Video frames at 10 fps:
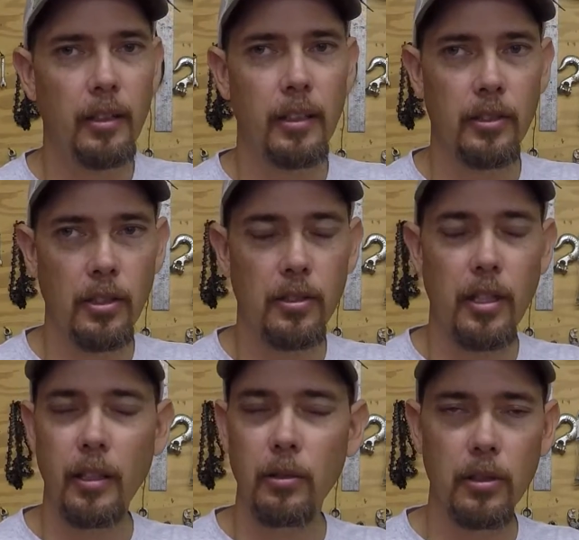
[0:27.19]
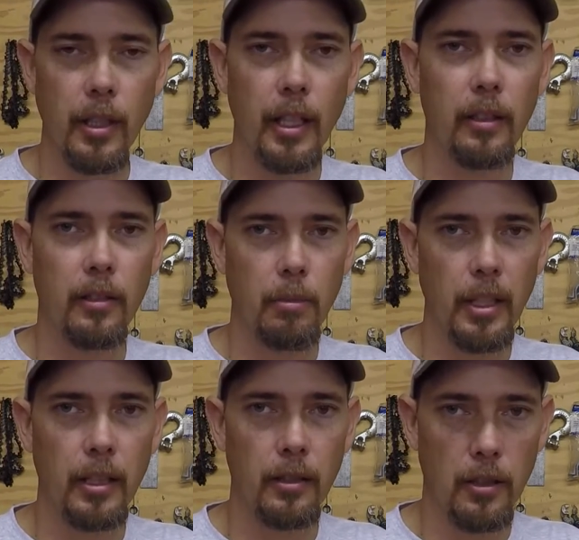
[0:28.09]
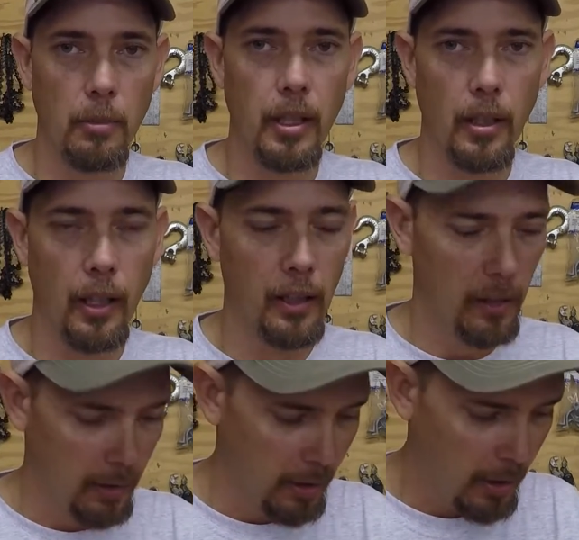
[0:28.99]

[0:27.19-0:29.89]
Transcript: and just tickled to death to be there.